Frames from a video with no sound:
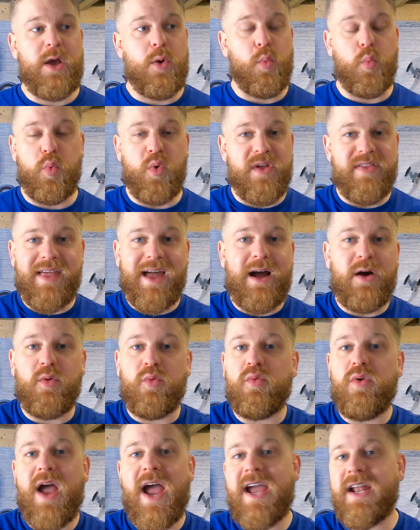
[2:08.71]

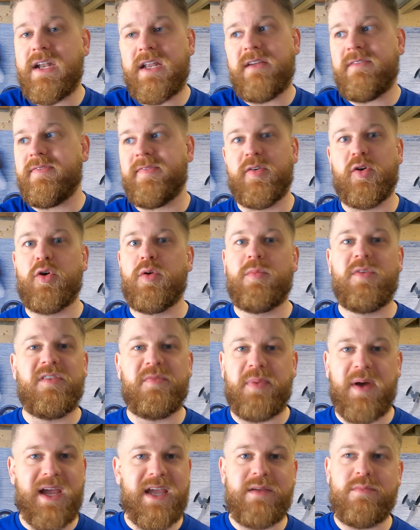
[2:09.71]
without any form of
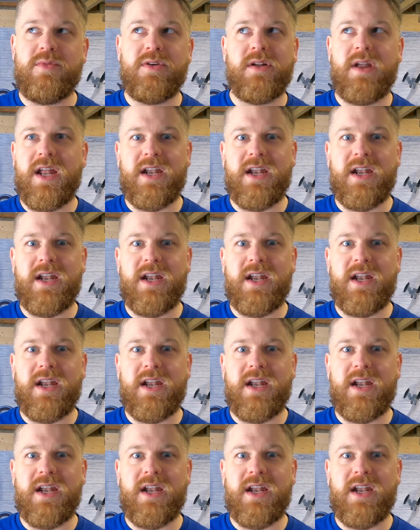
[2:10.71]
payment,